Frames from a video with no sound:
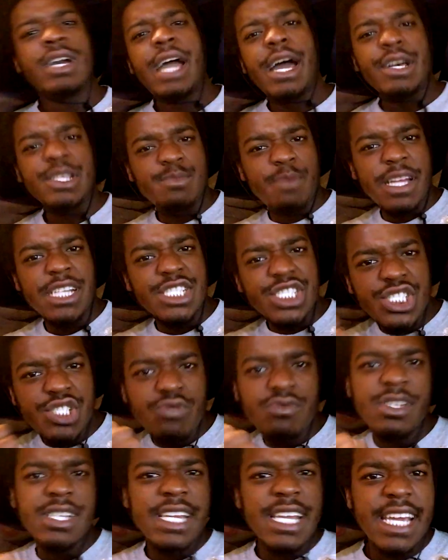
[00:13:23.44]
I was about to
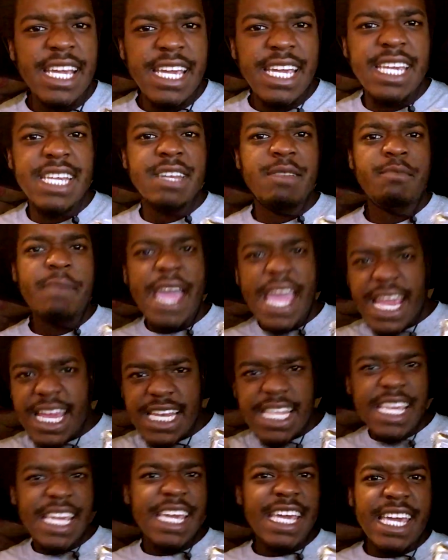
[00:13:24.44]
shoot a nigga in the back
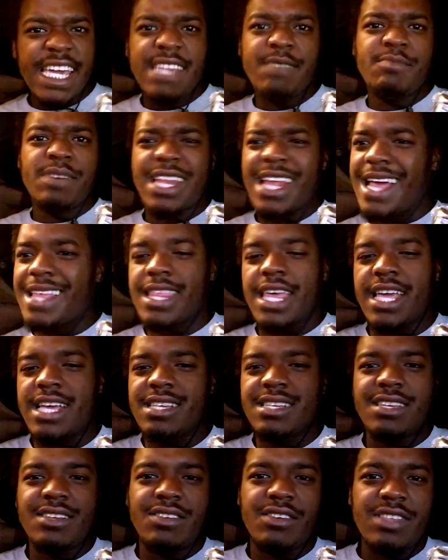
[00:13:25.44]
of the head, but I
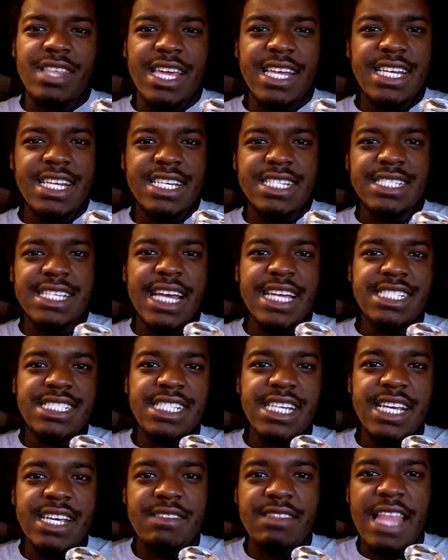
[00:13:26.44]
like, you know, like niggas got
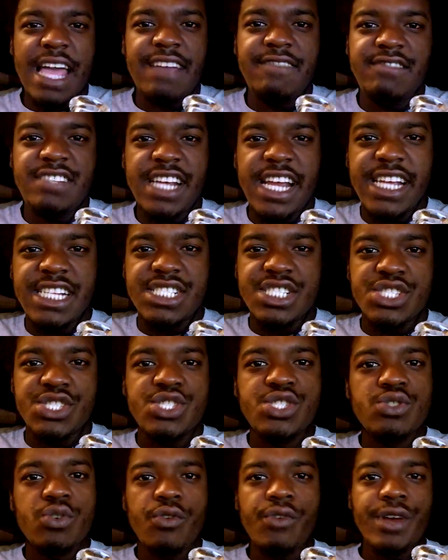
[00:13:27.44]
ch life changing
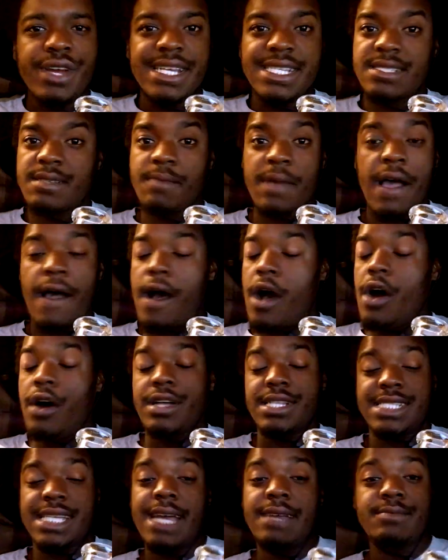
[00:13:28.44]
stories about
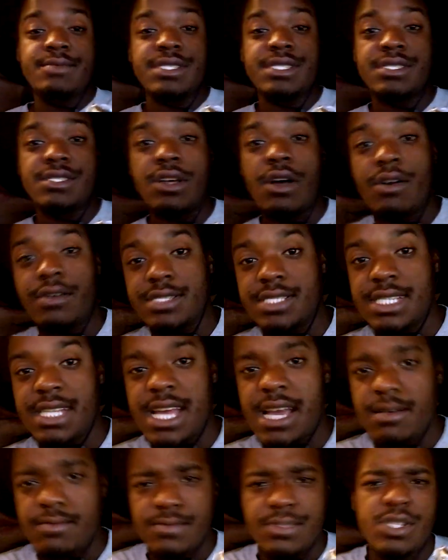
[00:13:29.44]
all types of songs and
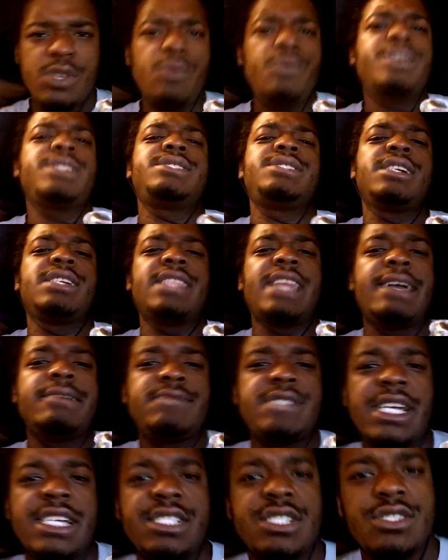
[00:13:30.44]
albums. So, what's your life
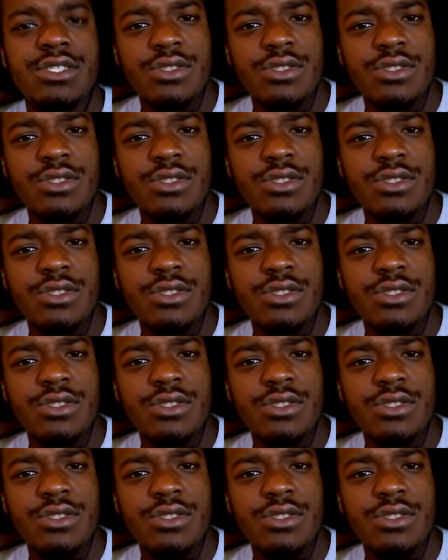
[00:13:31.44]
changing